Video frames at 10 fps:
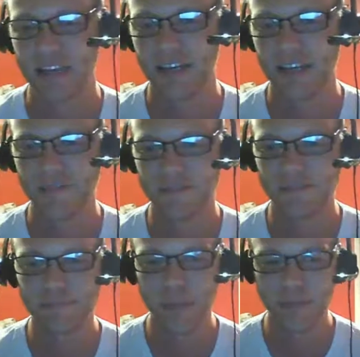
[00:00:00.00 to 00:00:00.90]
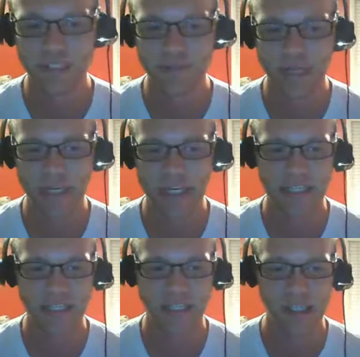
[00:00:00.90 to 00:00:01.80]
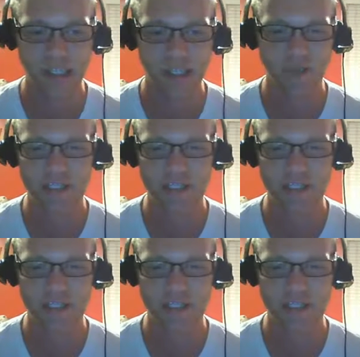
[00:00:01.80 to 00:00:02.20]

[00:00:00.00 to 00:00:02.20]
if Pokemon Go is